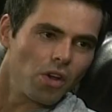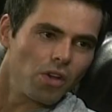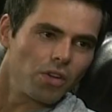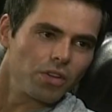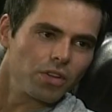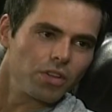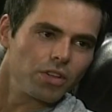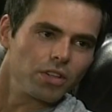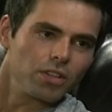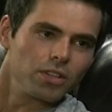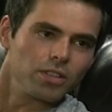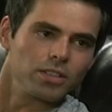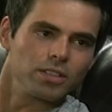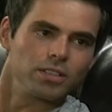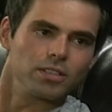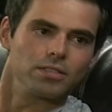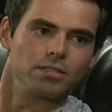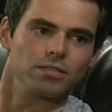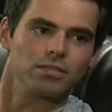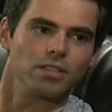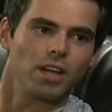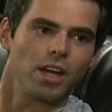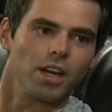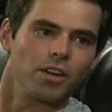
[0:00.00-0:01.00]
all
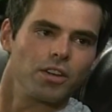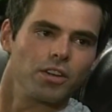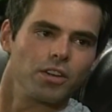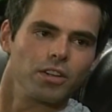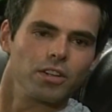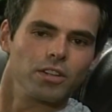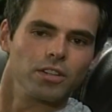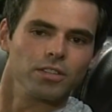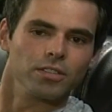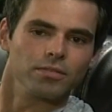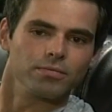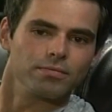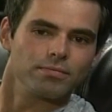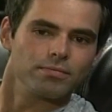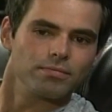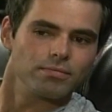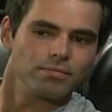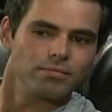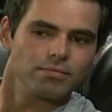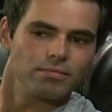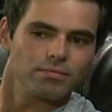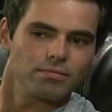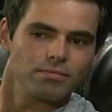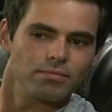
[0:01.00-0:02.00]
your under
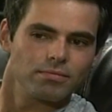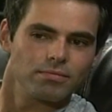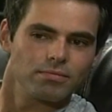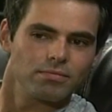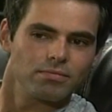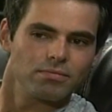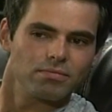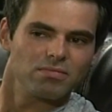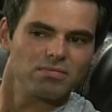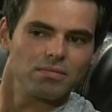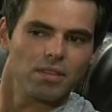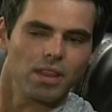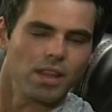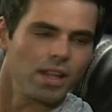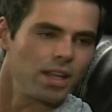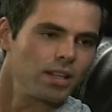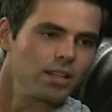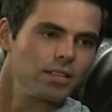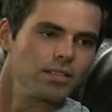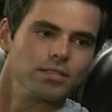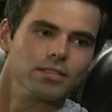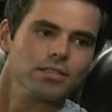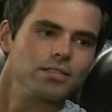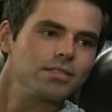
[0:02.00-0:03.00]

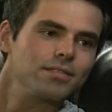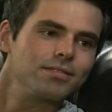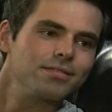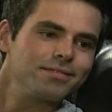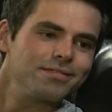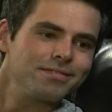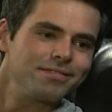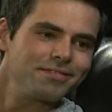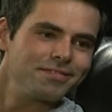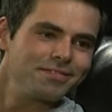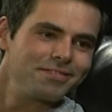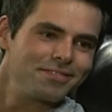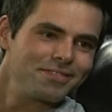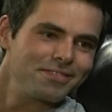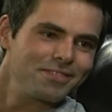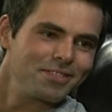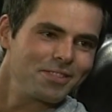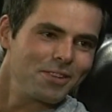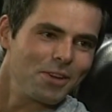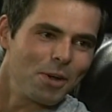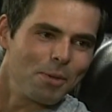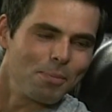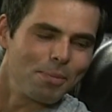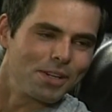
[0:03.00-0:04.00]
things
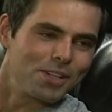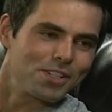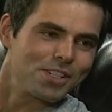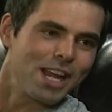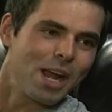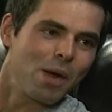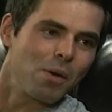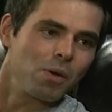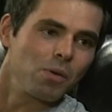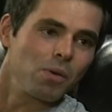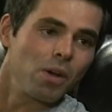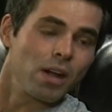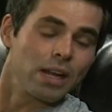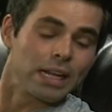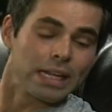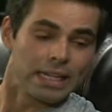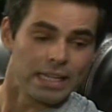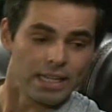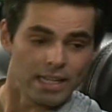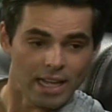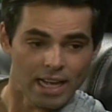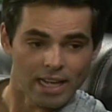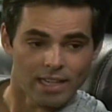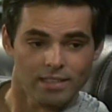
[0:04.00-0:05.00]
on my shower rod,
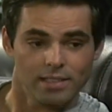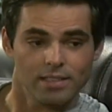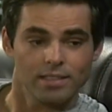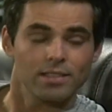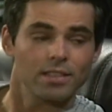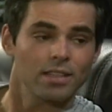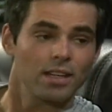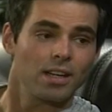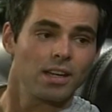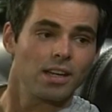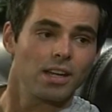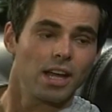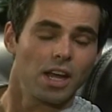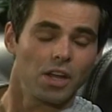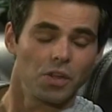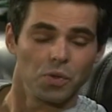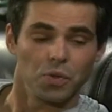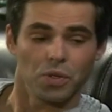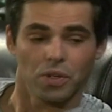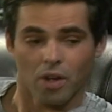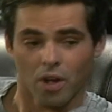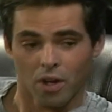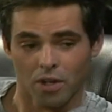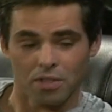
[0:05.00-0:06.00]
and yes, how
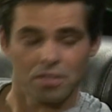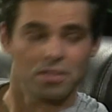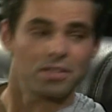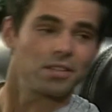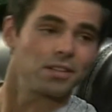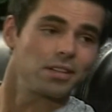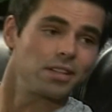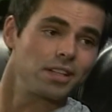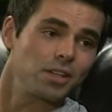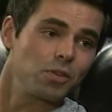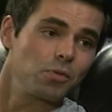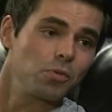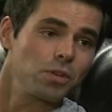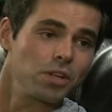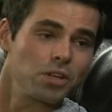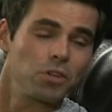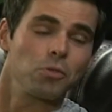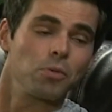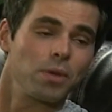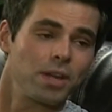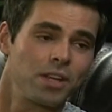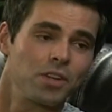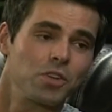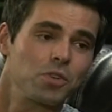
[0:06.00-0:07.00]
you constantly
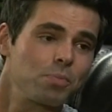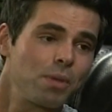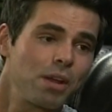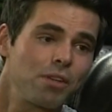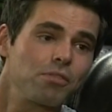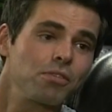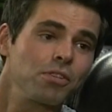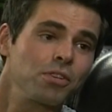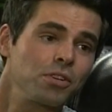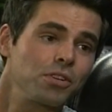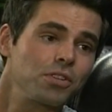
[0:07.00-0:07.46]
rearrange my